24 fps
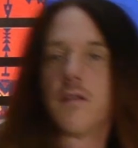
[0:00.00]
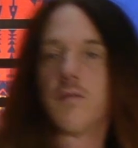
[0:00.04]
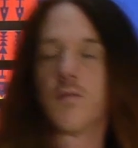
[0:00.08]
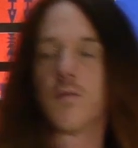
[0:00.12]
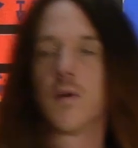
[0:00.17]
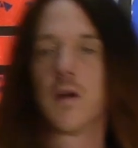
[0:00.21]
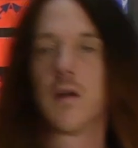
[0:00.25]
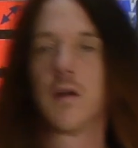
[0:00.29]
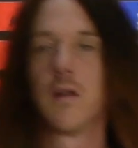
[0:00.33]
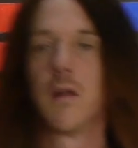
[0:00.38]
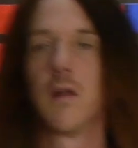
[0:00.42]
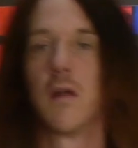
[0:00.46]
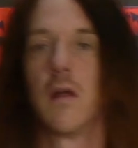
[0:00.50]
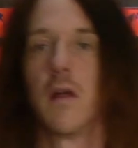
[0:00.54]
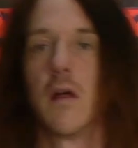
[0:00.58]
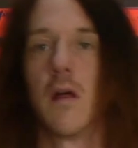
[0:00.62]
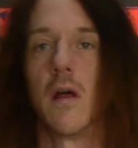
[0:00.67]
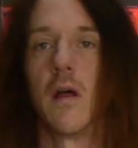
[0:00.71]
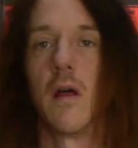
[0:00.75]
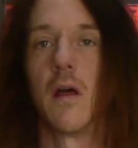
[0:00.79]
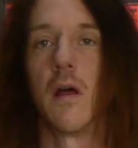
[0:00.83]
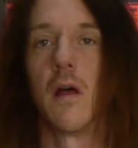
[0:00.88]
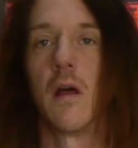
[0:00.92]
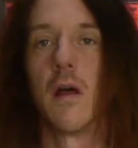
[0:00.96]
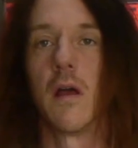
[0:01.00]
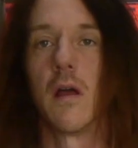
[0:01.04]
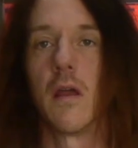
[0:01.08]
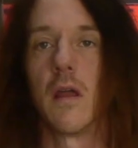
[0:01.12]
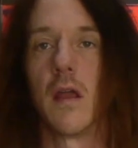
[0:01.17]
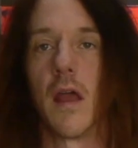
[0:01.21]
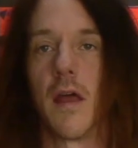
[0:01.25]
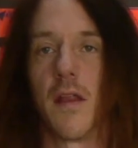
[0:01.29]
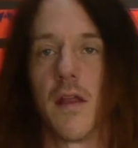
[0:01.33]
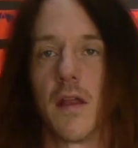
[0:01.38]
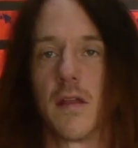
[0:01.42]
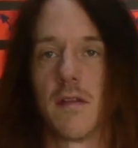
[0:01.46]
well.
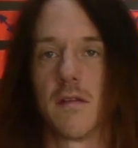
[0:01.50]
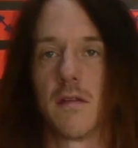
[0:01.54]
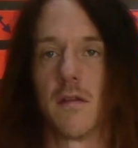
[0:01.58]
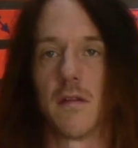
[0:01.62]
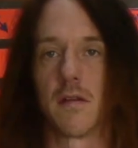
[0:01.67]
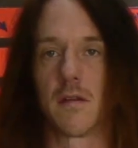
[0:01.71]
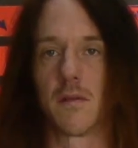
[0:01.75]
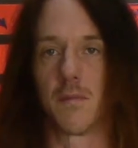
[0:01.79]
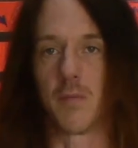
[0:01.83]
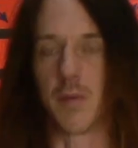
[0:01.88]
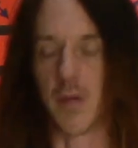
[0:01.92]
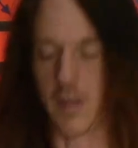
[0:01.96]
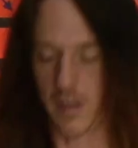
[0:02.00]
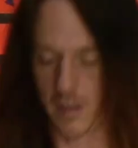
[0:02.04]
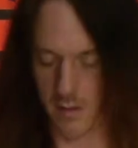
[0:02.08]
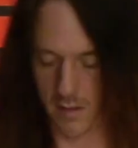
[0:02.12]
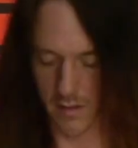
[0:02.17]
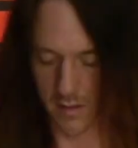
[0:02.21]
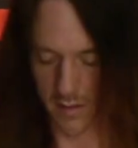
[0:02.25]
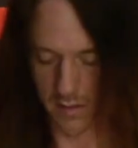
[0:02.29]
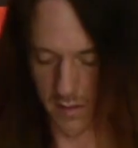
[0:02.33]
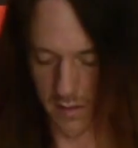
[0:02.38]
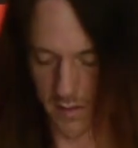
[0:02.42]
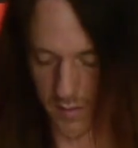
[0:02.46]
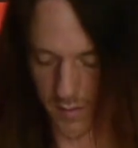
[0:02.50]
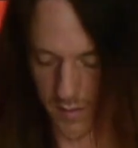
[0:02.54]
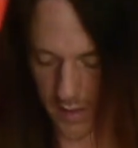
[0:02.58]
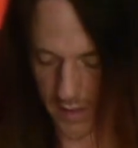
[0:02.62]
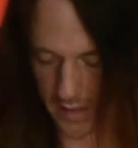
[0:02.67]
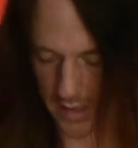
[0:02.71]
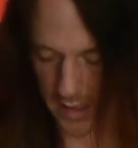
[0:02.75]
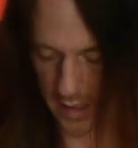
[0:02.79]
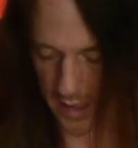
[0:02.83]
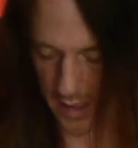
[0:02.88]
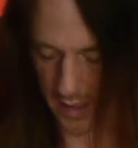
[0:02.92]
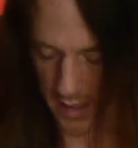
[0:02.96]
Yeah, that looks better.
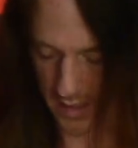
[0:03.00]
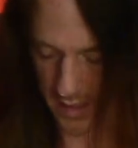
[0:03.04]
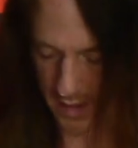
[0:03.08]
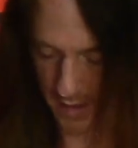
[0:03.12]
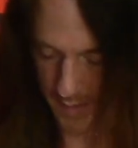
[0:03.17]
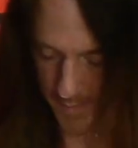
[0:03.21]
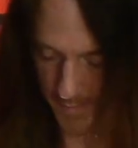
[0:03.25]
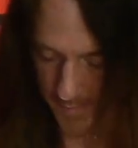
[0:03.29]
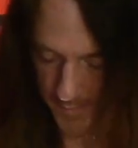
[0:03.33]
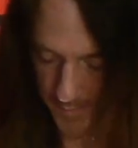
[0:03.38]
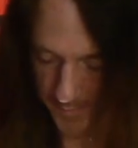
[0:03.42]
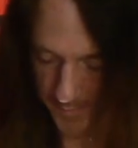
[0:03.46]
Okay, I'm